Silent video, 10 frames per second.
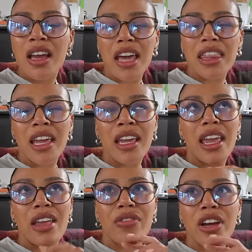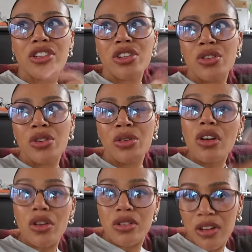I think if I do
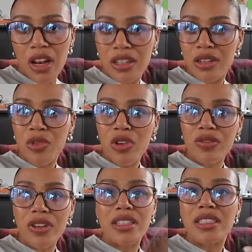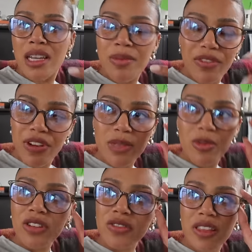go to London more often and see my friends
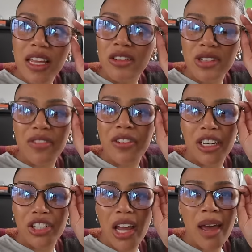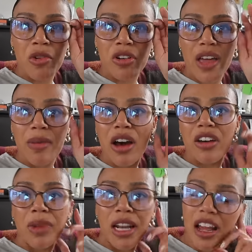more often, then I'll definitely share more of that part
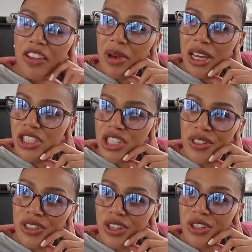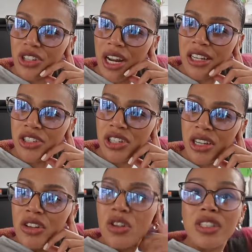of my life, but it just feels so strange
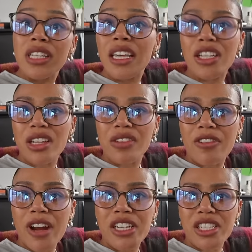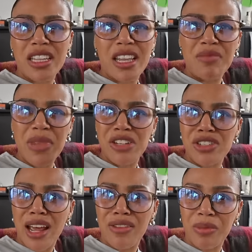not seeing each other for ages and then me
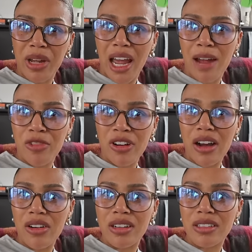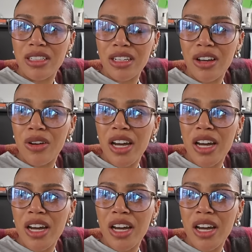just having my camera out, you know.